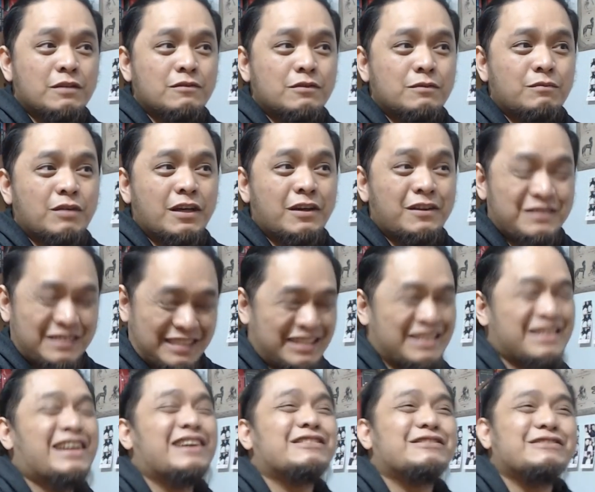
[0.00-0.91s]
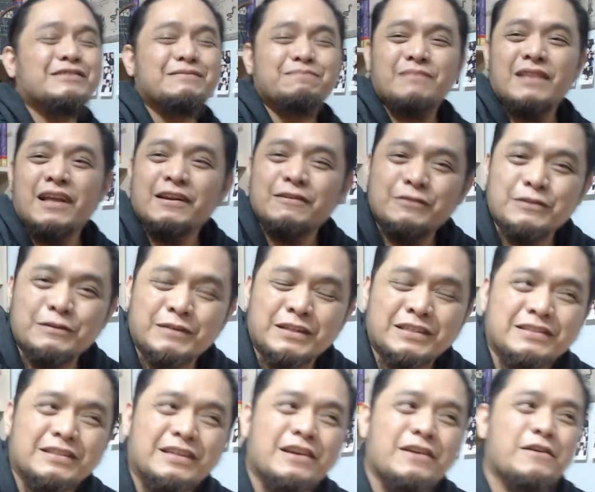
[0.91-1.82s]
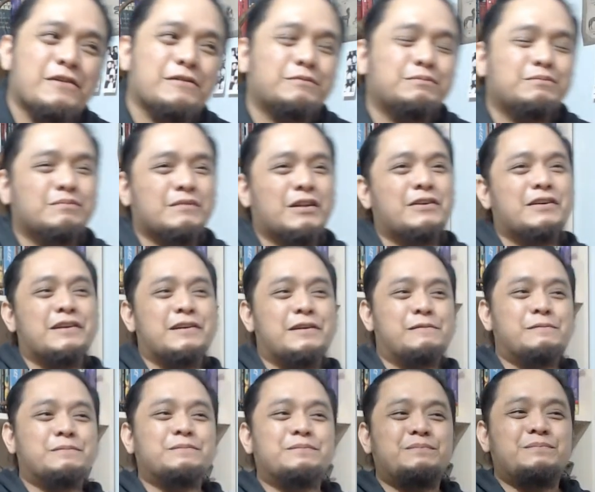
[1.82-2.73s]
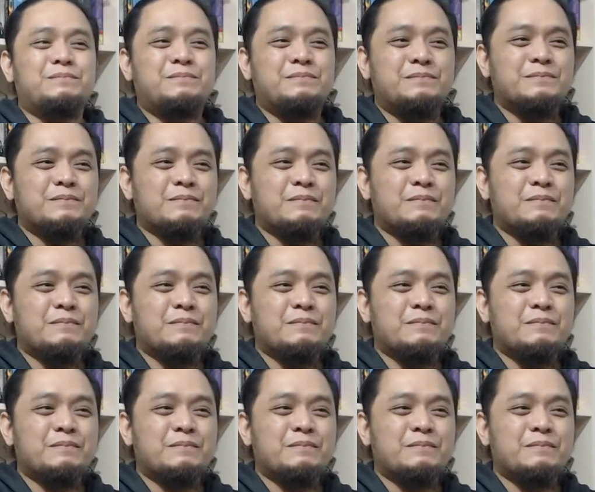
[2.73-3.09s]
Yes, yes. That, that uh, woman, yeah. yeah. Okay. Mm-hmm.